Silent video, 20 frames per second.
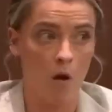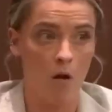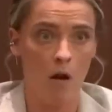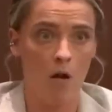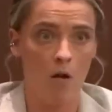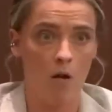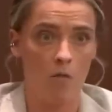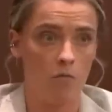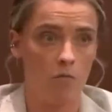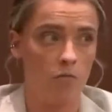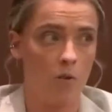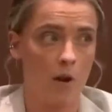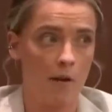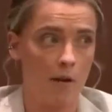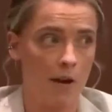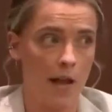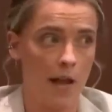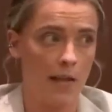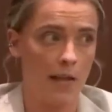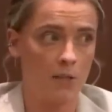Oh, rare
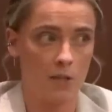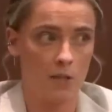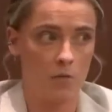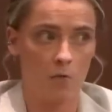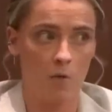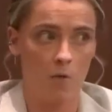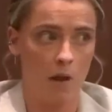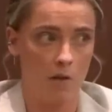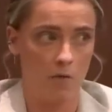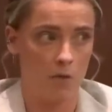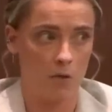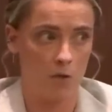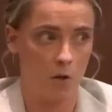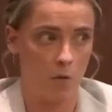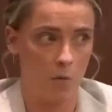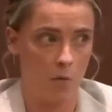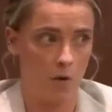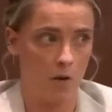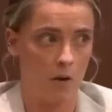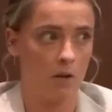occasions where I was
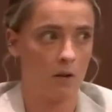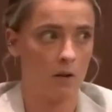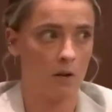sober.